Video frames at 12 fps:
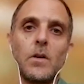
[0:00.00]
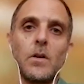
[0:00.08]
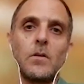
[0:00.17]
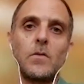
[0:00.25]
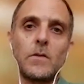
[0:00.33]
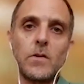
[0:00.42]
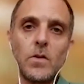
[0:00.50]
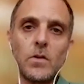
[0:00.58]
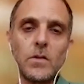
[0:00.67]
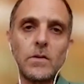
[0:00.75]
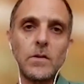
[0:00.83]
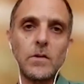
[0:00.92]
to
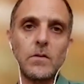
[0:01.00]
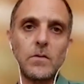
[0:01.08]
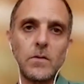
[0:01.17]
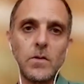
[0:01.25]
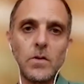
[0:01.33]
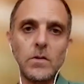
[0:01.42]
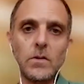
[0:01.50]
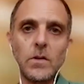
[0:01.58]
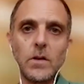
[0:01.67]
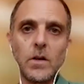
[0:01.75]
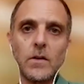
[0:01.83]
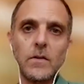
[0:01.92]
slaughter
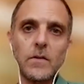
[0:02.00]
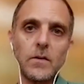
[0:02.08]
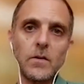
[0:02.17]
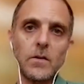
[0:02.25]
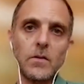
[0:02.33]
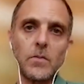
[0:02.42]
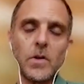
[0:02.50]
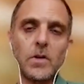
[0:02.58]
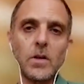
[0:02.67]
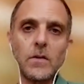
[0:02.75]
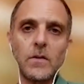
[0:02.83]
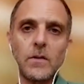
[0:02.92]
us and burn
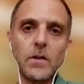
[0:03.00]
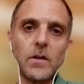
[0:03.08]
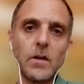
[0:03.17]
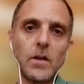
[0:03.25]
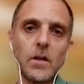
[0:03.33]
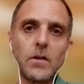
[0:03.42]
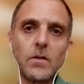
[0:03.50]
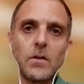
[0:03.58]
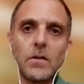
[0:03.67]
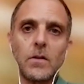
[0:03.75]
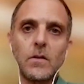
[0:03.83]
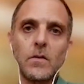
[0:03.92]
us like they
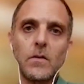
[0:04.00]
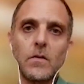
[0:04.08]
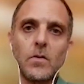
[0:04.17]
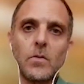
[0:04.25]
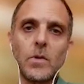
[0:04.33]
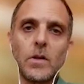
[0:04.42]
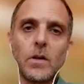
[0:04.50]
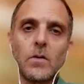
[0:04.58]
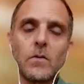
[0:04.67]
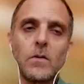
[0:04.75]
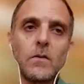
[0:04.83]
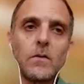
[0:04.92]
did in so many
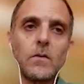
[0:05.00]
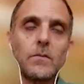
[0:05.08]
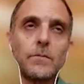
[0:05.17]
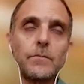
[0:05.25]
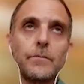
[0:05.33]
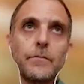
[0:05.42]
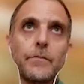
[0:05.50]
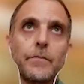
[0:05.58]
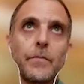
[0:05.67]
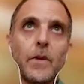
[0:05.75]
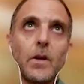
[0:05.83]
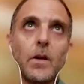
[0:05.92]
houses.
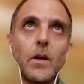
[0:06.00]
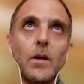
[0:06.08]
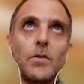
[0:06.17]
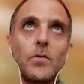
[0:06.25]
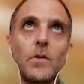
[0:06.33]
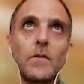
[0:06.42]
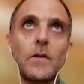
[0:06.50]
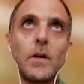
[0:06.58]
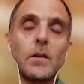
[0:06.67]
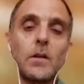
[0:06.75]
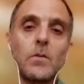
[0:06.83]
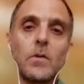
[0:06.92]
I knew
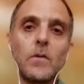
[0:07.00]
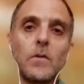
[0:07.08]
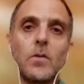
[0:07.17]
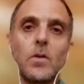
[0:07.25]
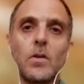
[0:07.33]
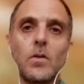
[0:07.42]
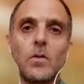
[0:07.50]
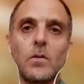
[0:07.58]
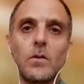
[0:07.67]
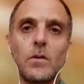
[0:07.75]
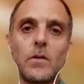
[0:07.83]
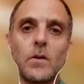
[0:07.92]
exactly what's going on
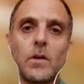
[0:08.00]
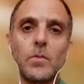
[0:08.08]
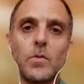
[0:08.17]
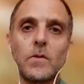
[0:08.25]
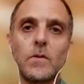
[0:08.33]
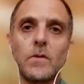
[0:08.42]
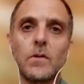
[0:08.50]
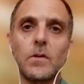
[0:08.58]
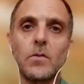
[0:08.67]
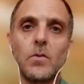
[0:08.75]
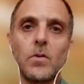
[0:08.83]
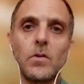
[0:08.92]
in the kibbutz. I knew
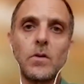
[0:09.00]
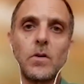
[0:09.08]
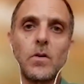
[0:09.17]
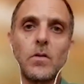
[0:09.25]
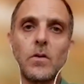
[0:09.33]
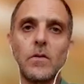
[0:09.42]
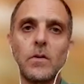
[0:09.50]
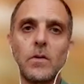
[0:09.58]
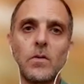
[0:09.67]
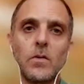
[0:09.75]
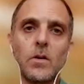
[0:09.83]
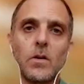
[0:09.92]
all the horrors
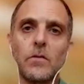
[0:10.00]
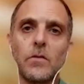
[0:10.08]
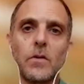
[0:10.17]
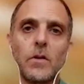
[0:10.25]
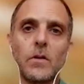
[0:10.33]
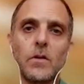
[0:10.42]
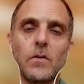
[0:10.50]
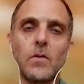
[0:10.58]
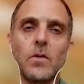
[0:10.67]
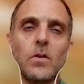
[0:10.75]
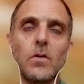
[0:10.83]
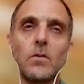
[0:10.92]
and everything that's
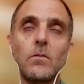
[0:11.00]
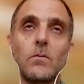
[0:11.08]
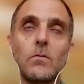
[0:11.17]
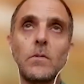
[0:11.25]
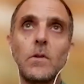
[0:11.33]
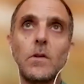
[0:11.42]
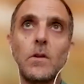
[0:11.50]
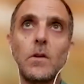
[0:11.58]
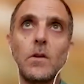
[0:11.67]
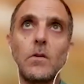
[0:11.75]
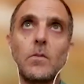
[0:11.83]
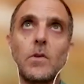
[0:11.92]
going on,
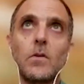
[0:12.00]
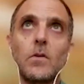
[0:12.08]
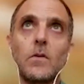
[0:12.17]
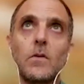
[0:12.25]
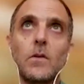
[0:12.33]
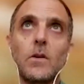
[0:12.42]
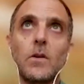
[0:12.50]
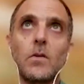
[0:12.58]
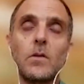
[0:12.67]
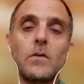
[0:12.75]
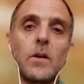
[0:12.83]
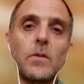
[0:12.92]
because all
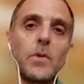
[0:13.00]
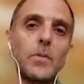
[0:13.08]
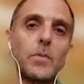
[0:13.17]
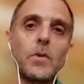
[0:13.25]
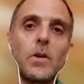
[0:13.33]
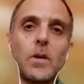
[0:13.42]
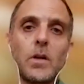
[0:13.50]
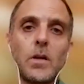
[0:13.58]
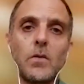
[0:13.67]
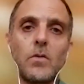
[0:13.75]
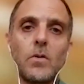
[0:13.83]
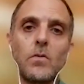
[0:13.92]
the time people
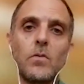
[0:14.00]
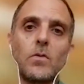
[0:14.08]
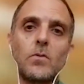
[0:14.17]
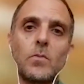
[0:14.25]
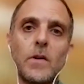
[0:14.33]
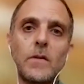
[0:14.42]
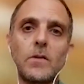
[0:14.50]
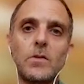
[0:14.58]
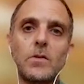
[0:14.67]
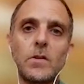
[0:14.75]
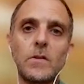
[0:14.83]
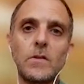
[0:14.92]
wrote
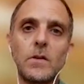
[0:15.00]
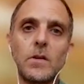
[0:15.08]
messages,